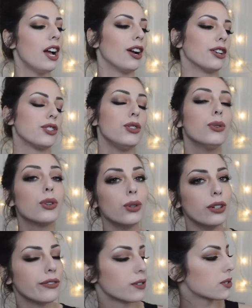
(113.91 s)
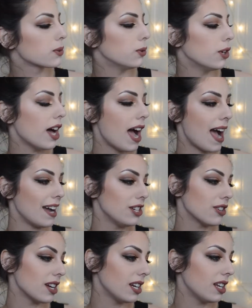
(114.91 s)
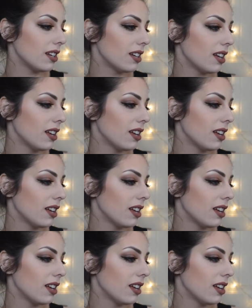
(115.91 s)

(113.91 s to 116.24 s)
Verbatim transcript: or Too Cool for School Hydrating